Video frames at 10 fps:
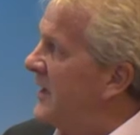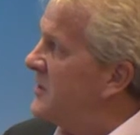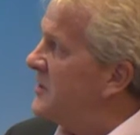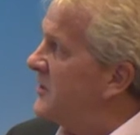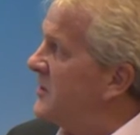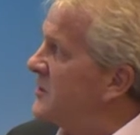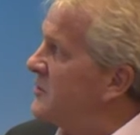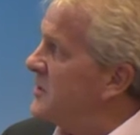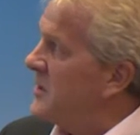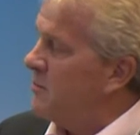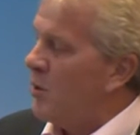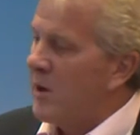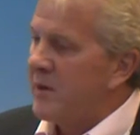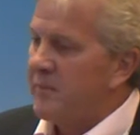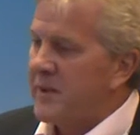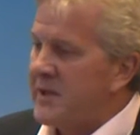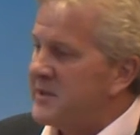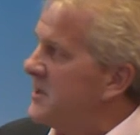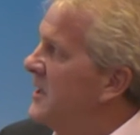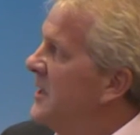so this was an important
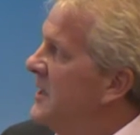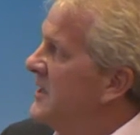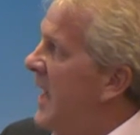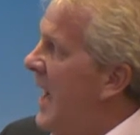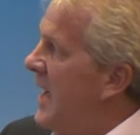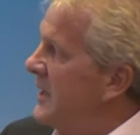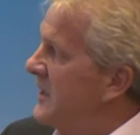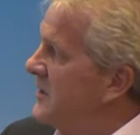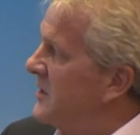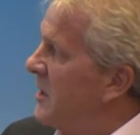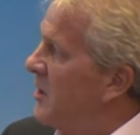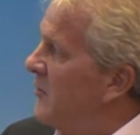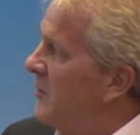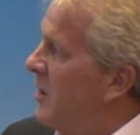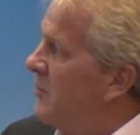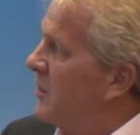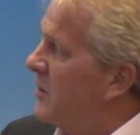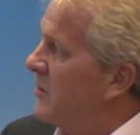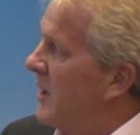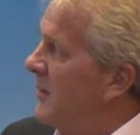piece to add into the overall
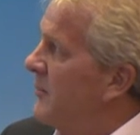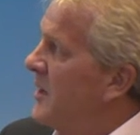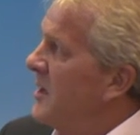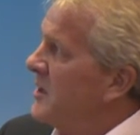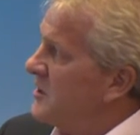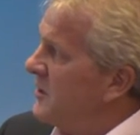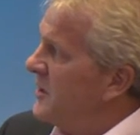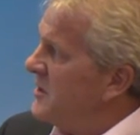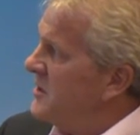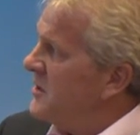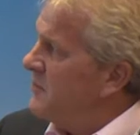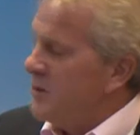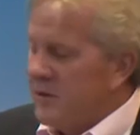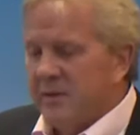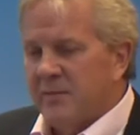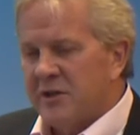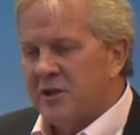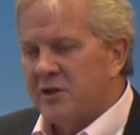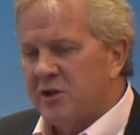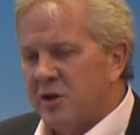program. So this is pretty much
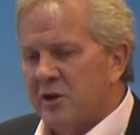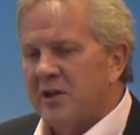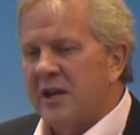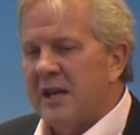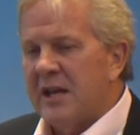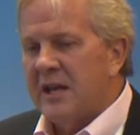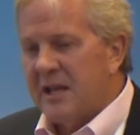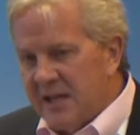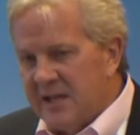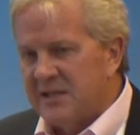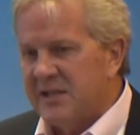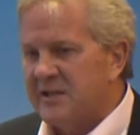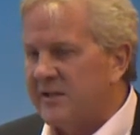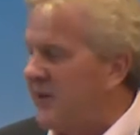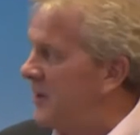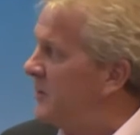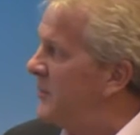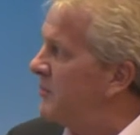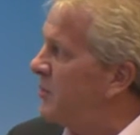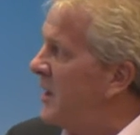a turnkey, easy
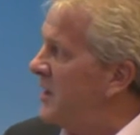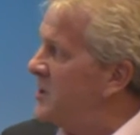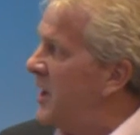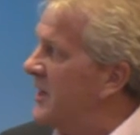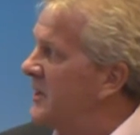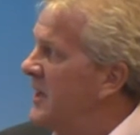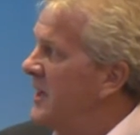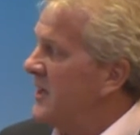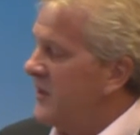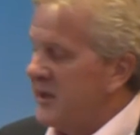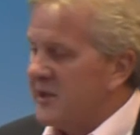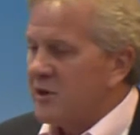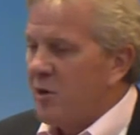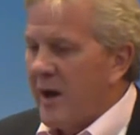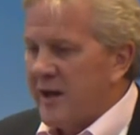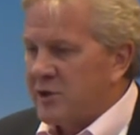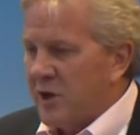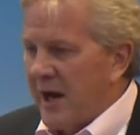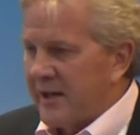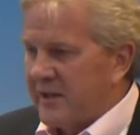development project that is quite
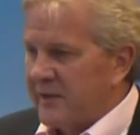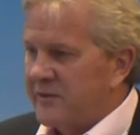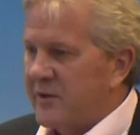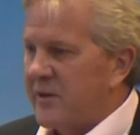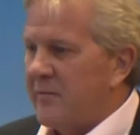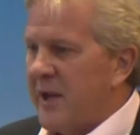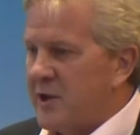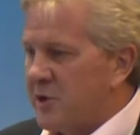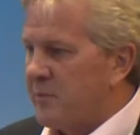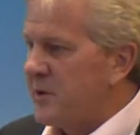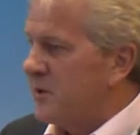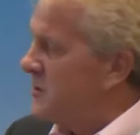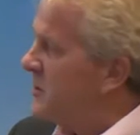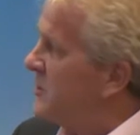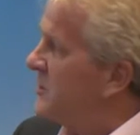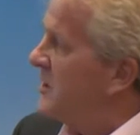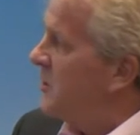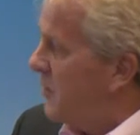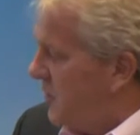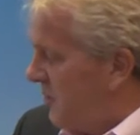attractive to the major producers in
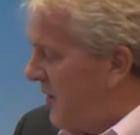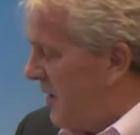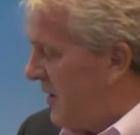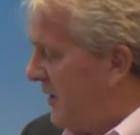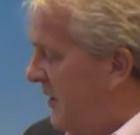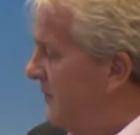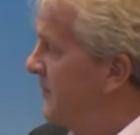North America.